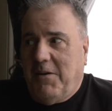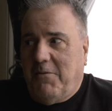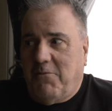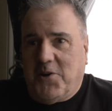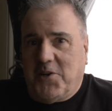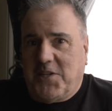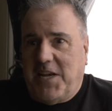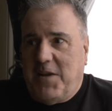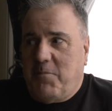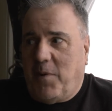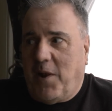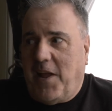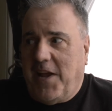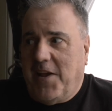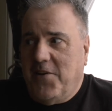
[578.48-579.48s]
what is he
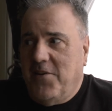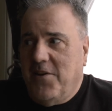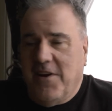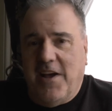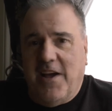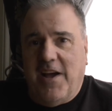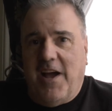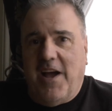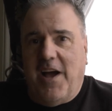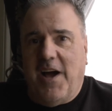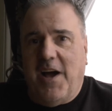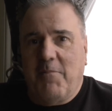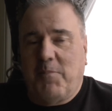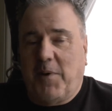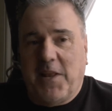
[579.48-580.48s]
playing?
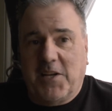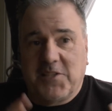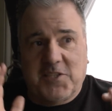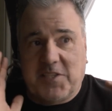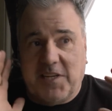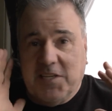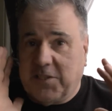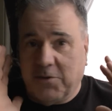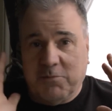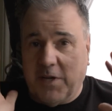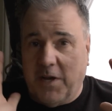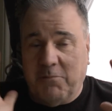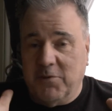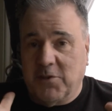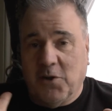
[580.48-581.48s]
By that stage
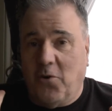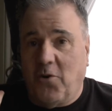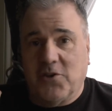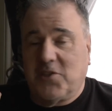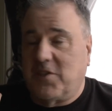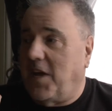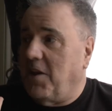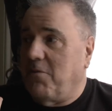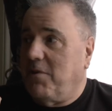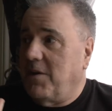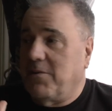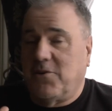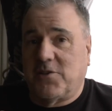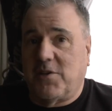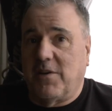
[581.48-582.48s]
I was lost anyway,
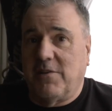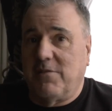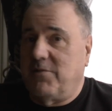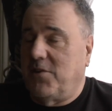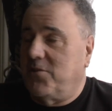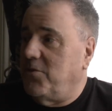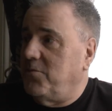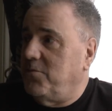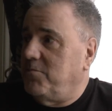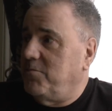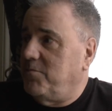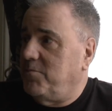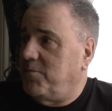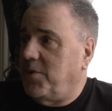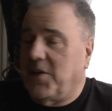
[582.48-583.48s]
because you know,
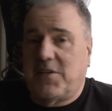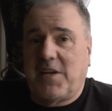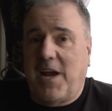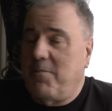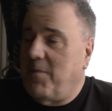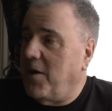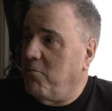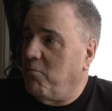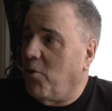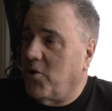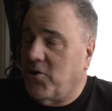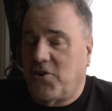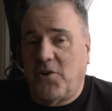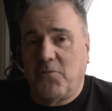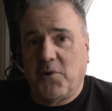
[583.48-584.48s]
by the time I had
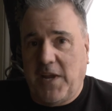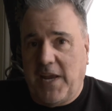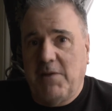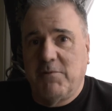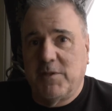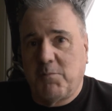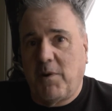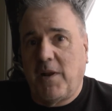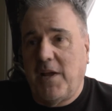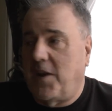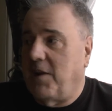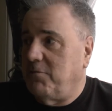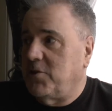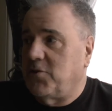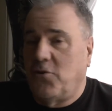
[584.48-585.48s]
worked out what he was
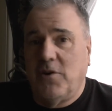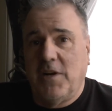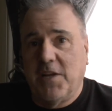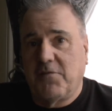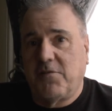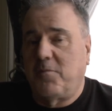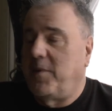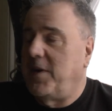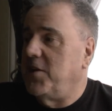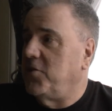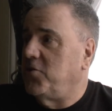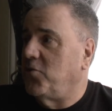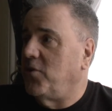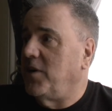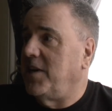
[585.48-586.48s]
playing, it was too late for me to
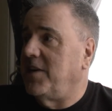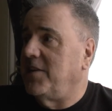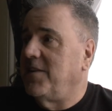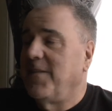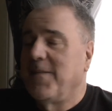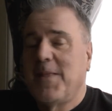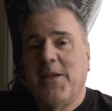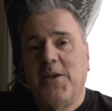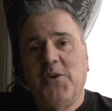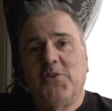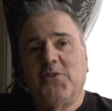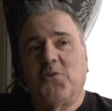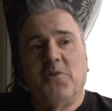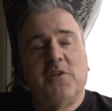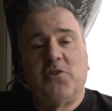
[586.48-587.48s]
join in.
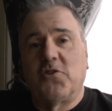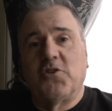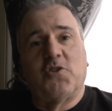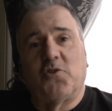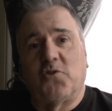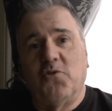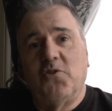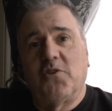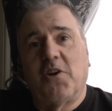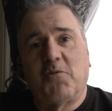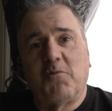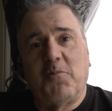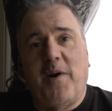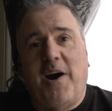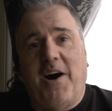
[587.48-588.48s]
So I just stood there
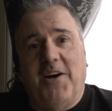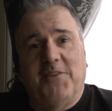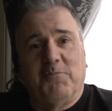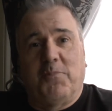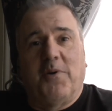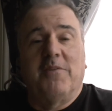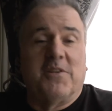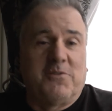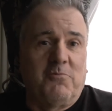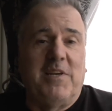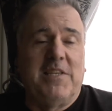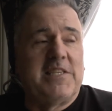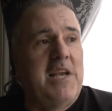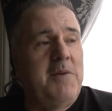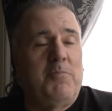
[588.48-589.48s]
with my hand, but as
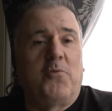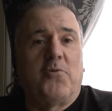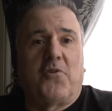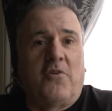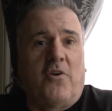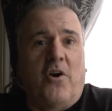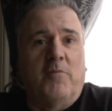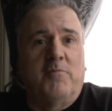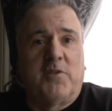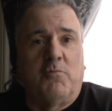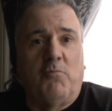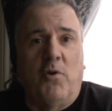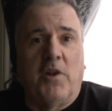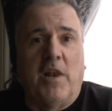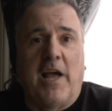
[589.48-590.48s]
we say, both our arms are
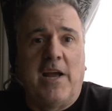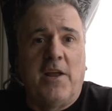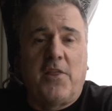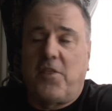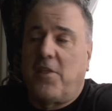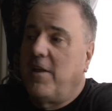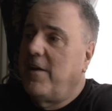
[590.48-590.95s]
one length,